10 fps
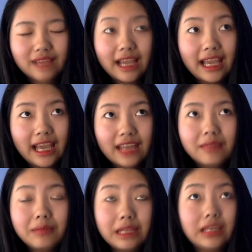had
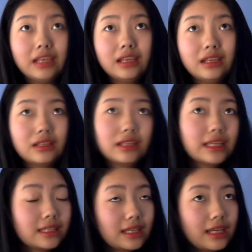a meeting
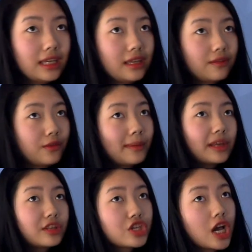yesterday for
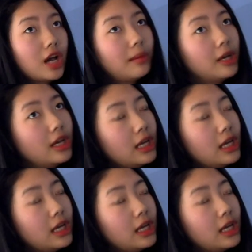my job